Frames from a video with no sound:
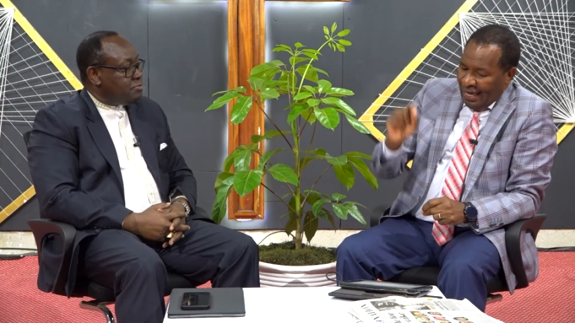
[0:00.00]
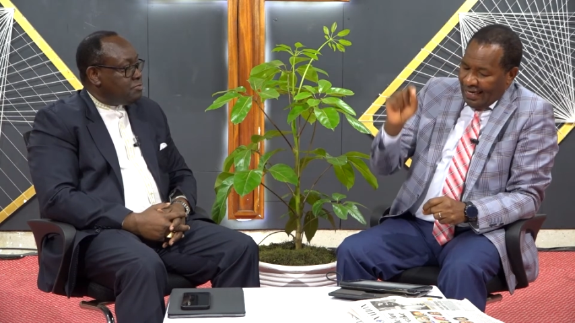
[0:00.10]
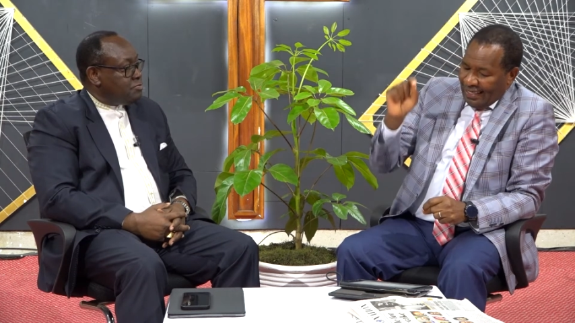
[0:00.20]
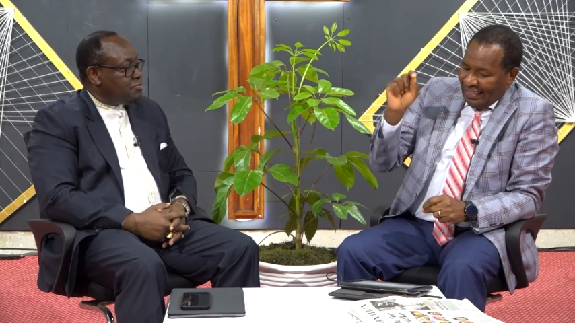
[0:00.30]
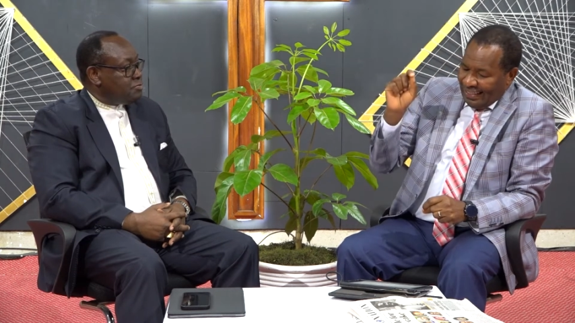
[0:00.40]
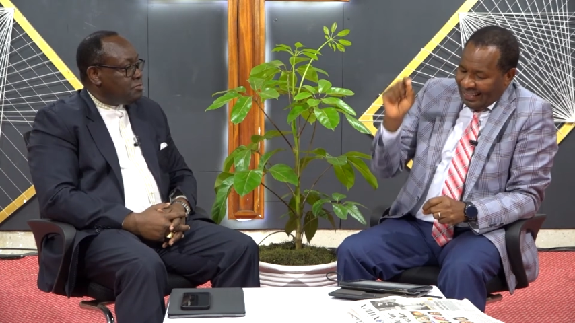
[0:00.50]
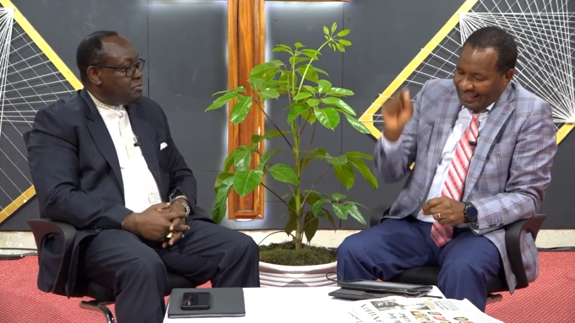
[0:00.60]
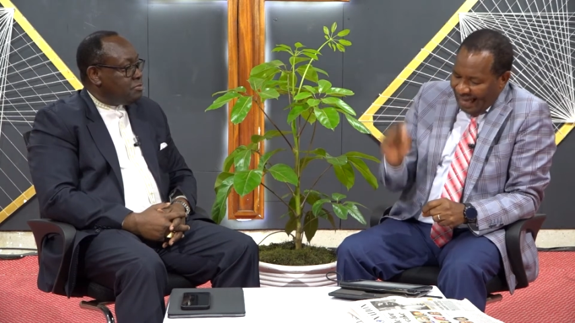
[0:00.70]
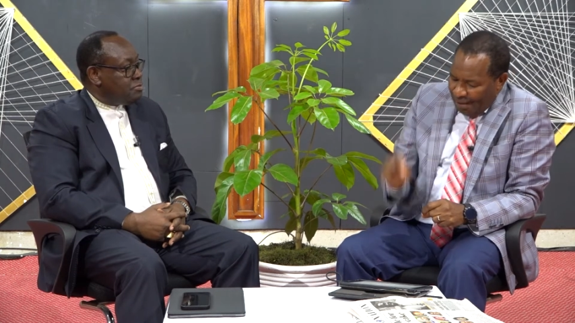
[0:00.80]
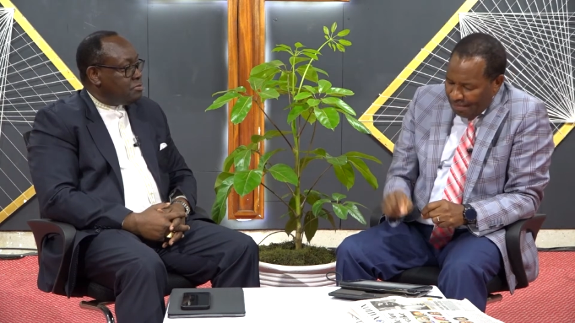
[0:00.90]
Speaker 1: And he
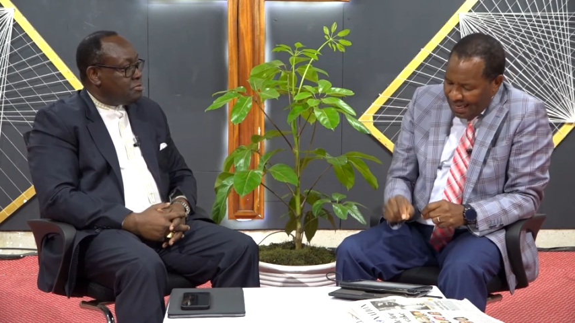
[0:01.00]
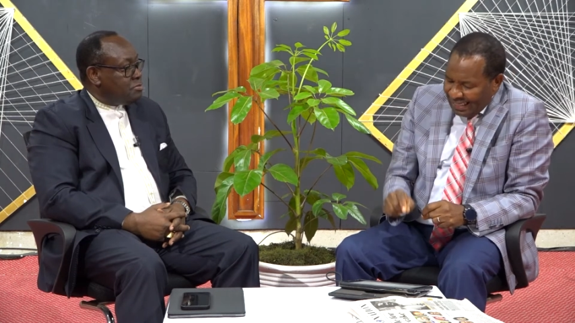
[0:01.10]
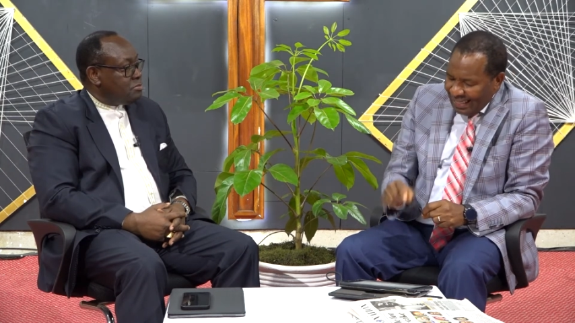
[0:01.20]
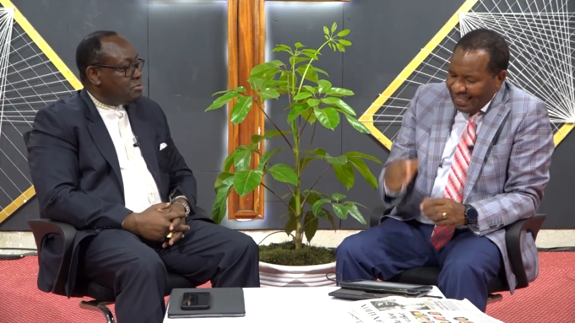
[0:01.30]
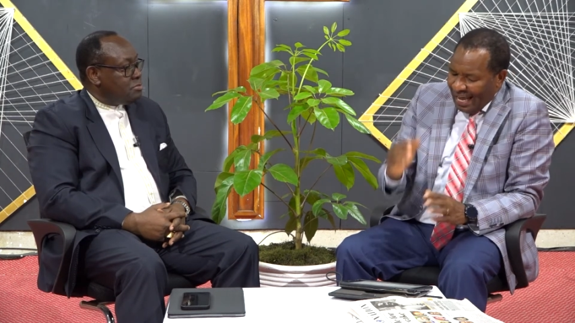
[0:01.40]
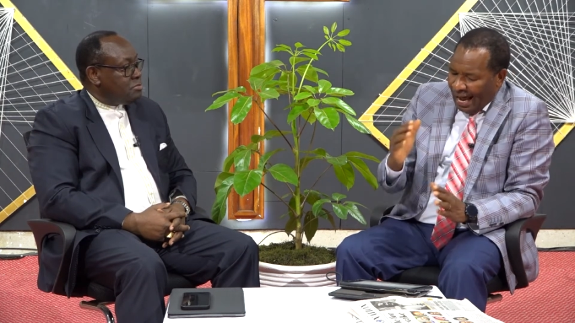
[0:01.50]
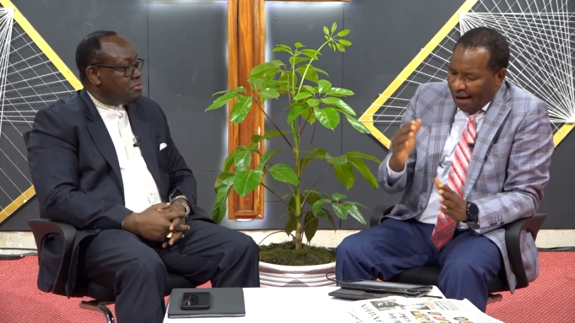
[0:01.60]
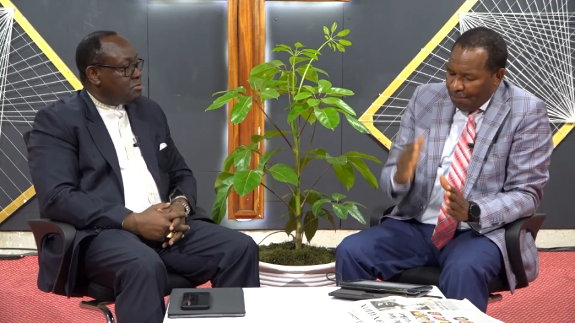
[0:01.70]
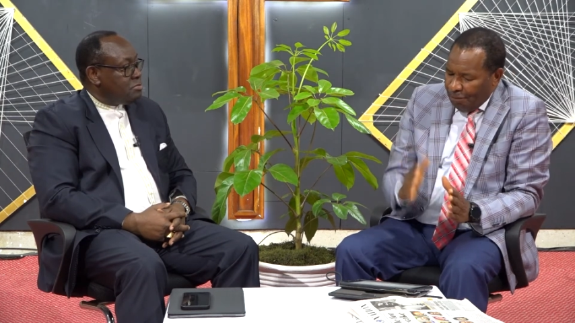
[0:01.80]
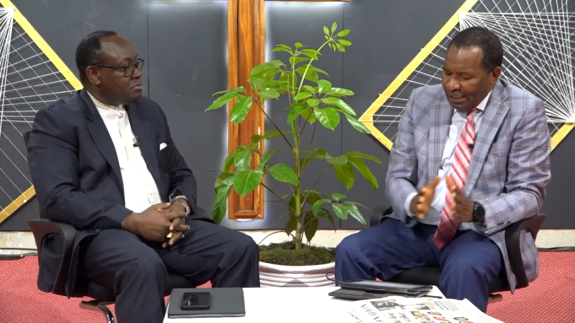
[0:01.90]
determined their
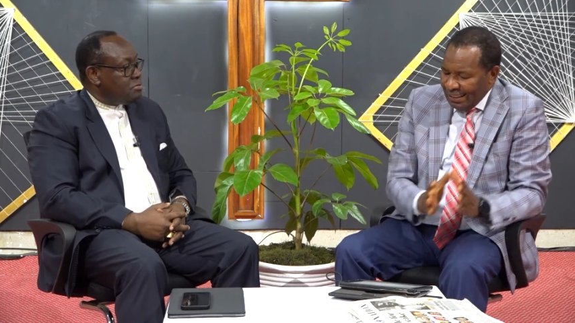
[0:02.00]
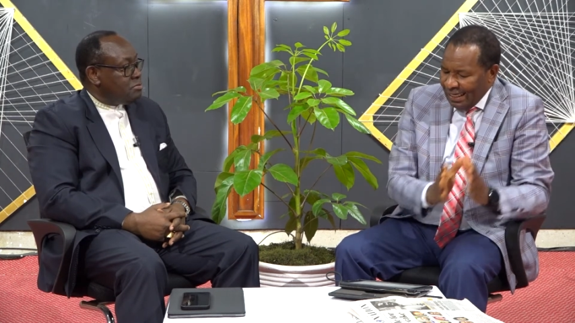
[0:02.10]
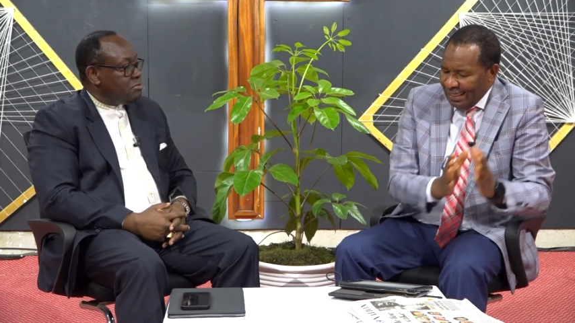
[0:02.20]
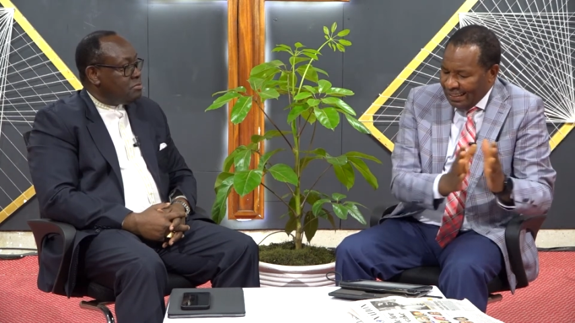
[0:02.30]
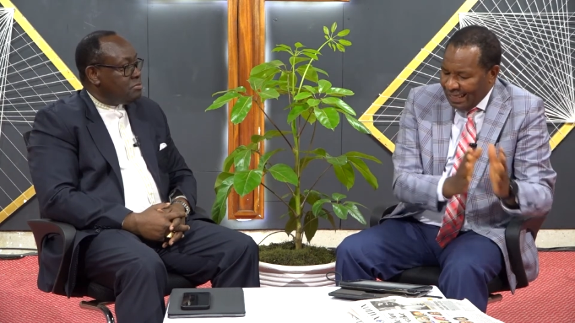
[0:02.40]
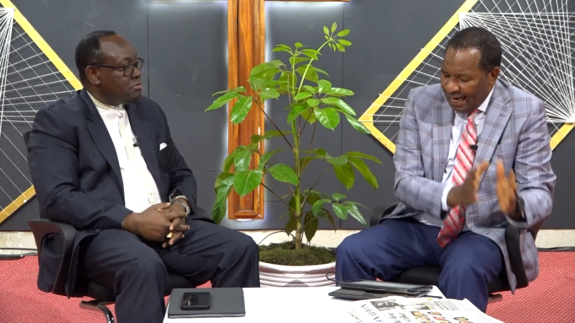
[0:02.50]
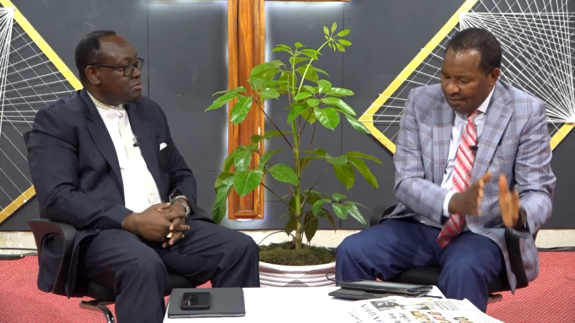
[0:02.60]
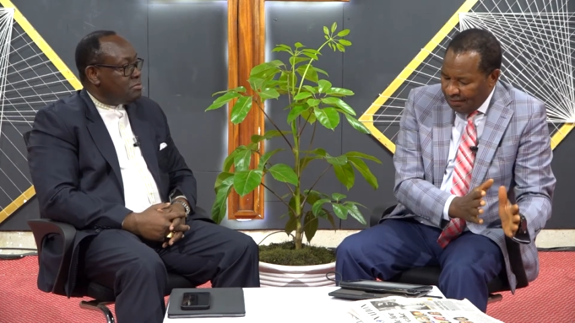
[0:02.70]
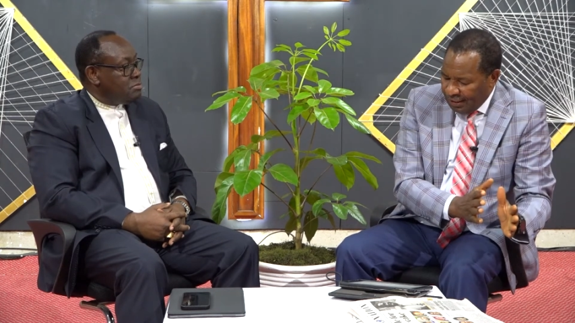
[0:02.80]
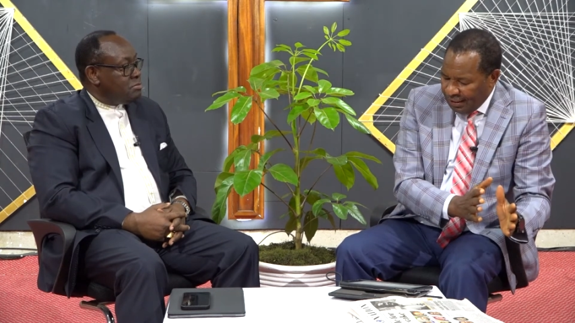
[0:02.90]
appointed
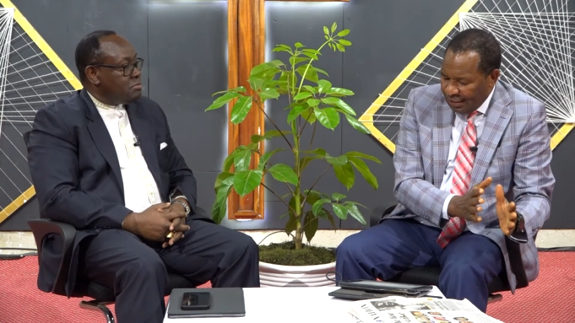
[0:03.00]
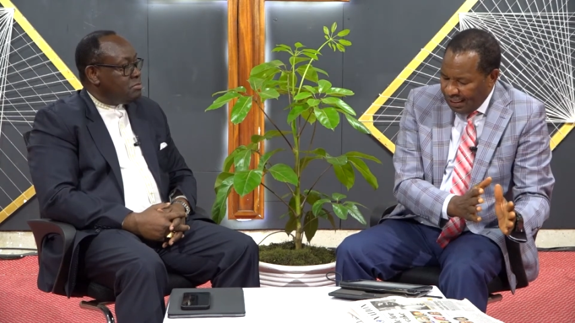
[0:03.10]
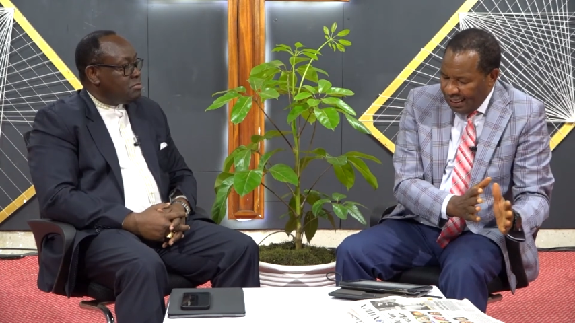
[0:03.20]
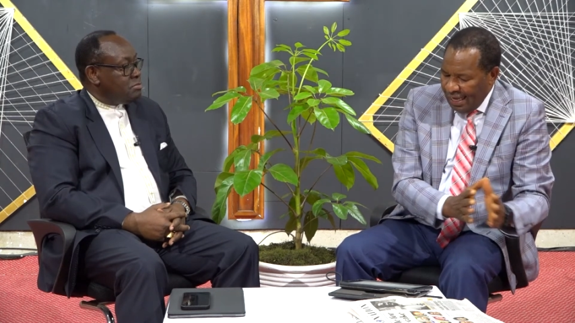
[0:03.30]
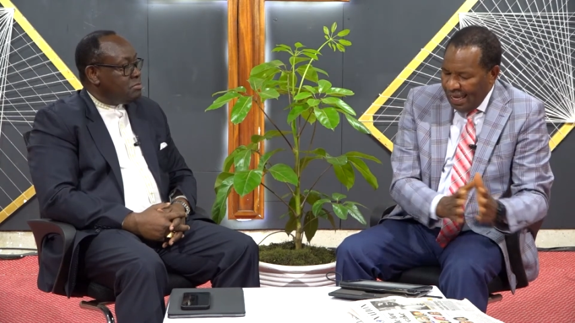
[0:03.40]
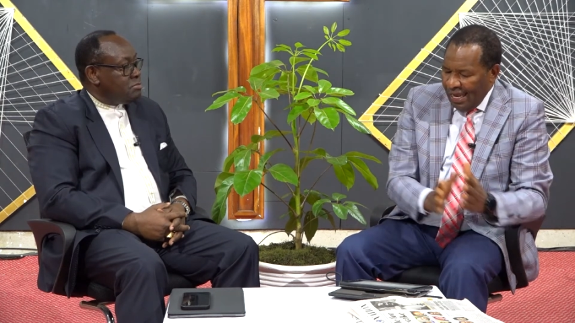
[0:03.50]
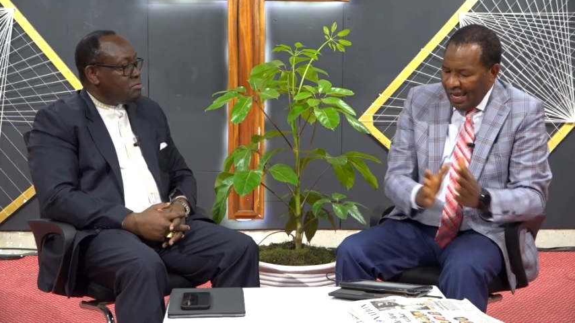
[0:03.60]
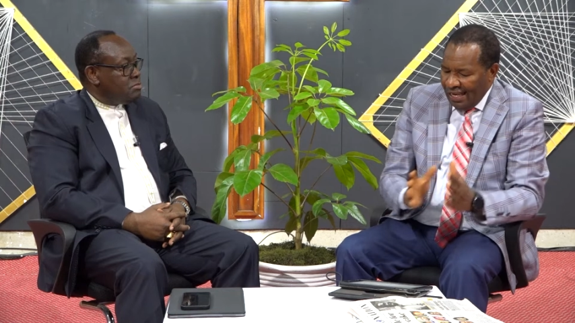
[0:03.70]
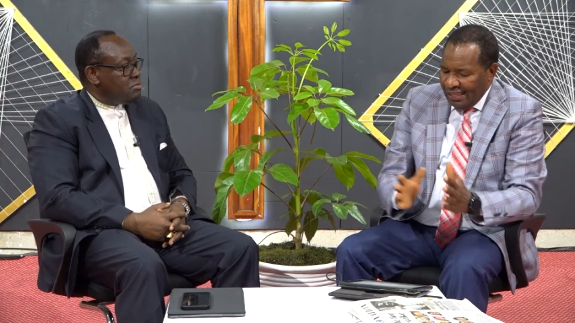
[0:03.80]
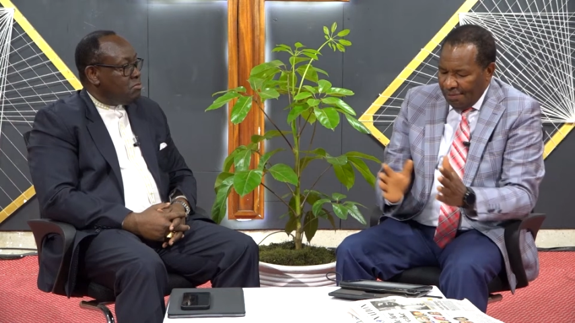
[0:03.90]
times
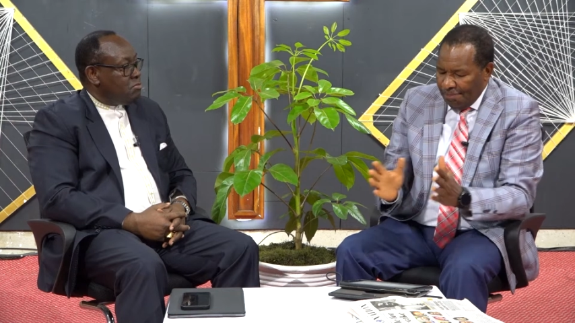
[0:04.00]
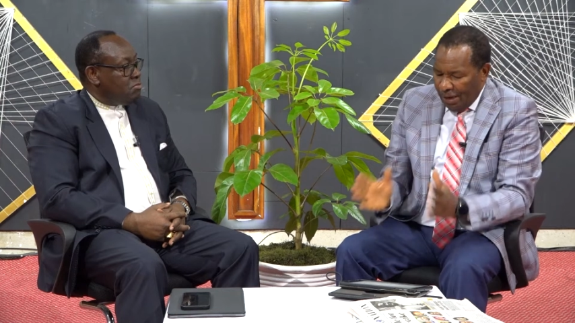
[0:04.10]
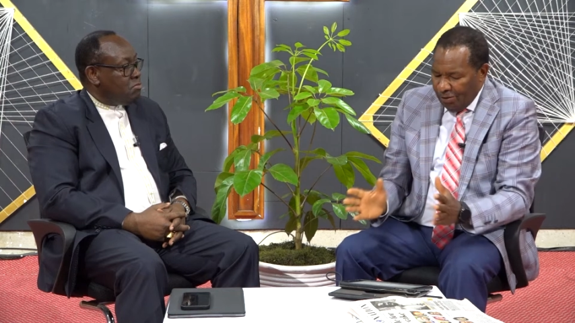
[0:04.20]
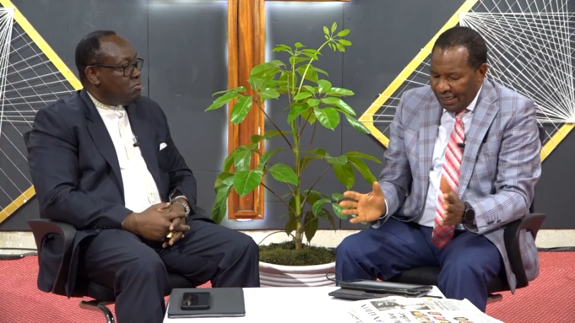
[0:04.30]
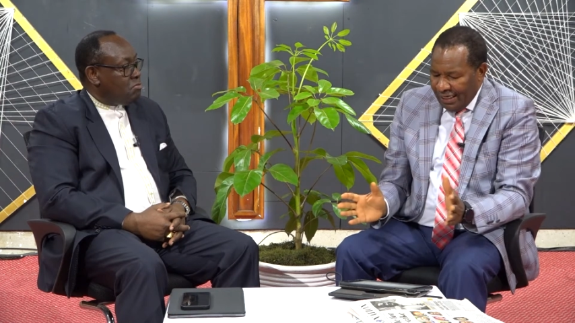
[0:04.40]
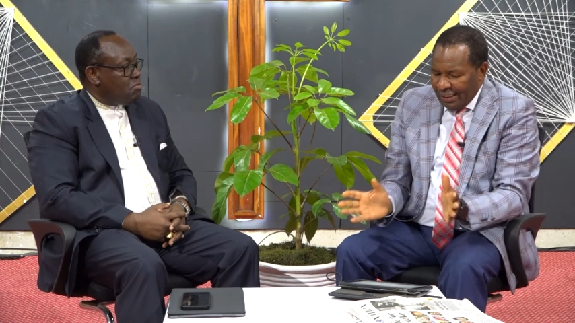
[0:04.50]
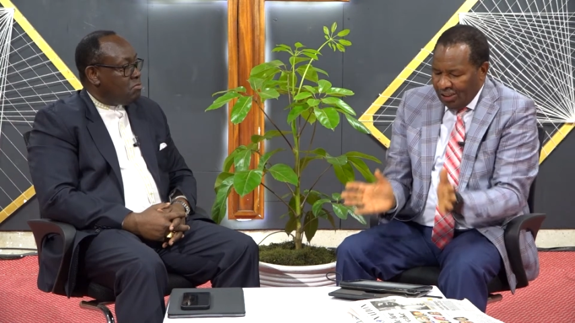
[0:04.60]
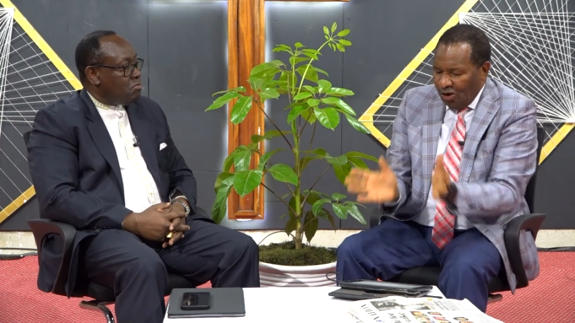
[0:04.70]
and the boundaries